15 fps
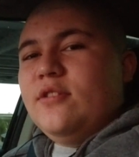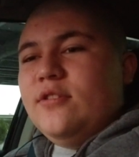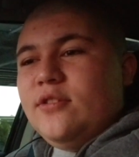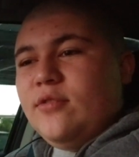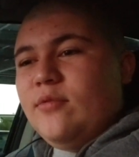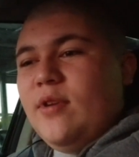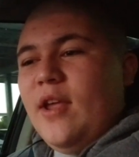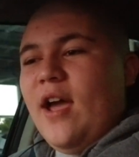
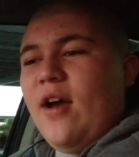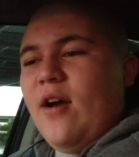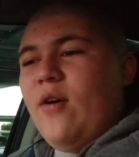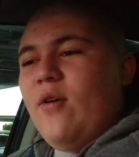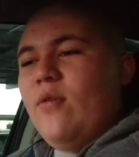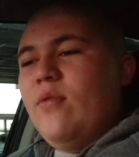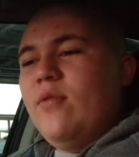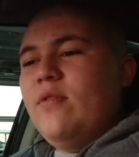So
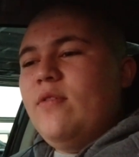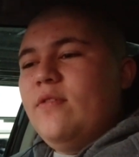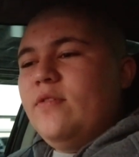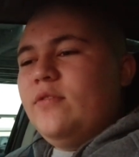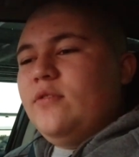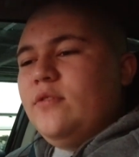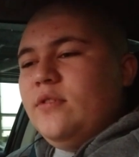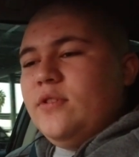now
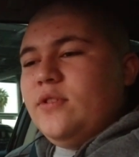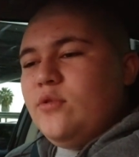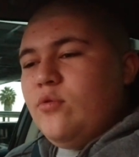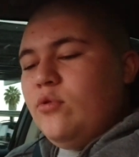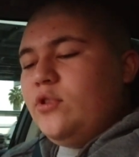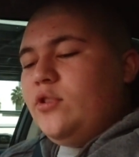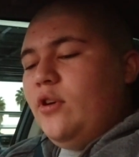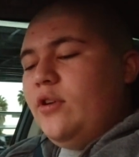
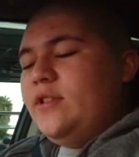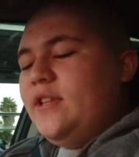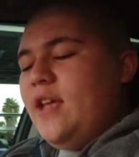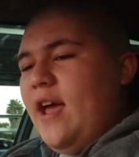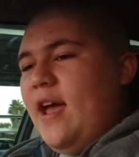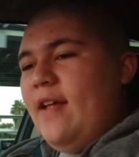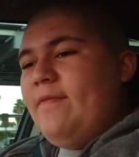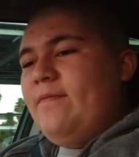school starts
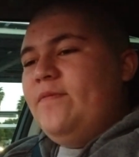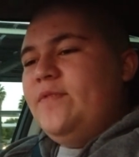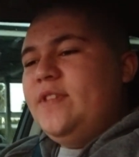at